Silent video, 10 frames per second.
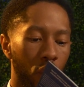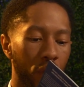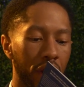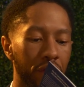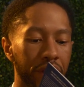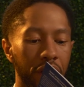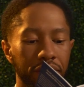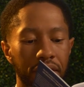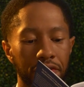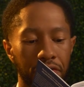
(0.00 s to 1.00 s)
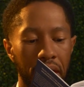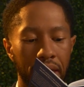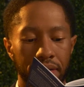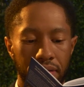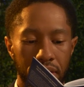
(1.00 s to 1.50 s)
whenever there is a
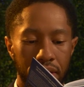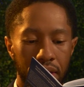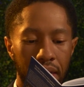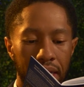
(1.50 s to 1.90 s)
vacancy